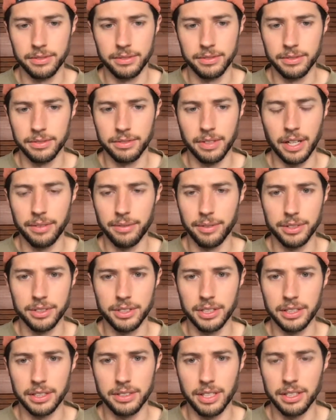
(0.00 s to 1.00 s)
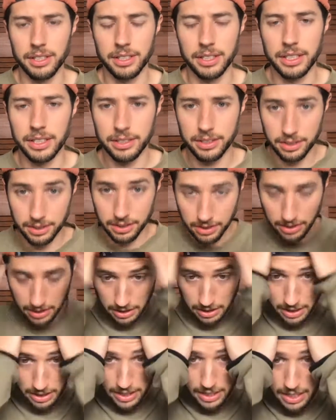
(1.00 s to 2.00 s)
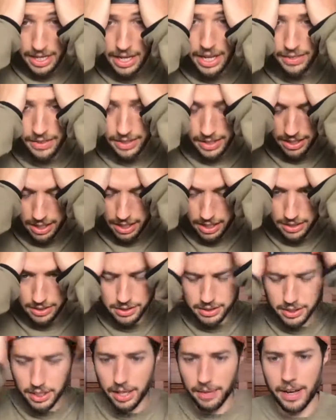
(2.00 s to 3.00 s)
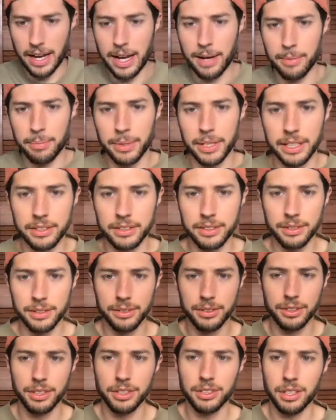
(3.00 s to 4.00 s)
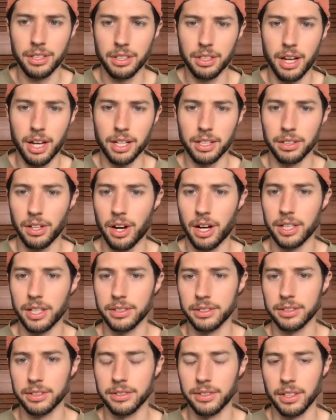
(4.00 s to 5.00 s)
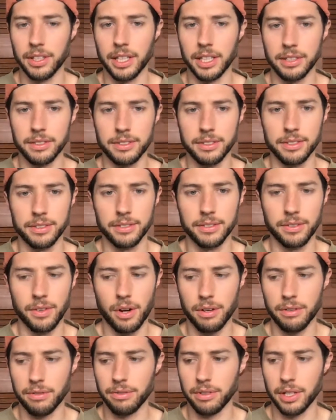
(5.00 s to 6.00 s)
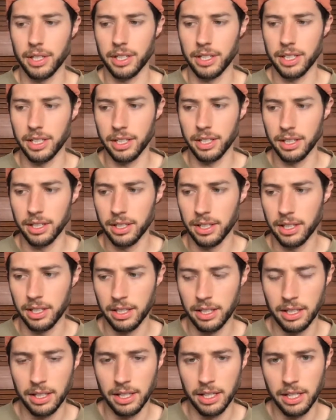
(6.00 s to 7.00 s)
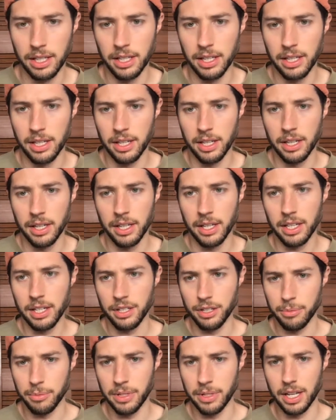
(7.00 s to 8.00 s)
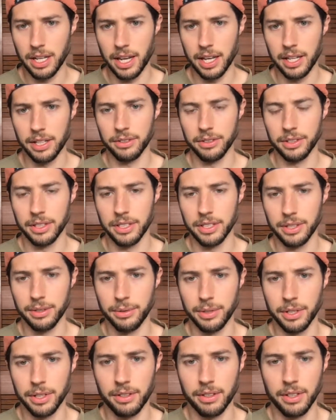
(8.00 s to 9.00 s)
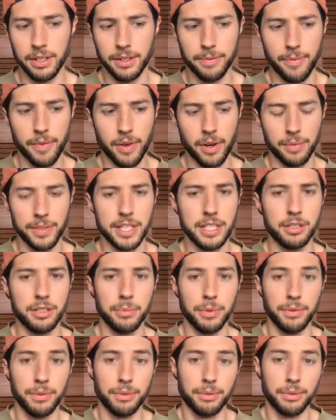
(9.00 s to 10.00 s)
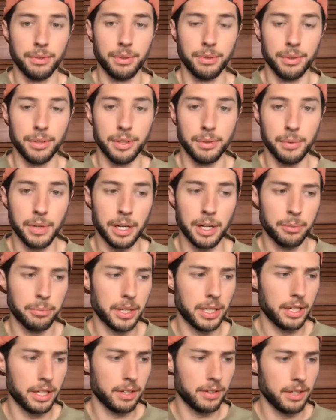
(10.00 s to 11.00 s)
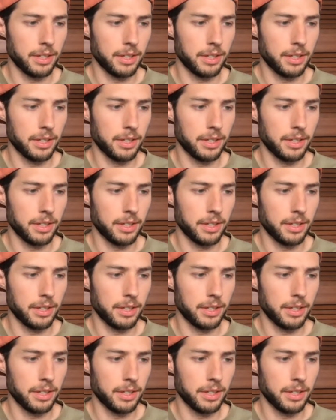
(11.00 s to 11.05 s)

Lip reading: 5 or 6 at least, and then it just kept happening. So it's just a lot of loss, and that's hard for any human to handle and deal with. And he's moved through it really well. But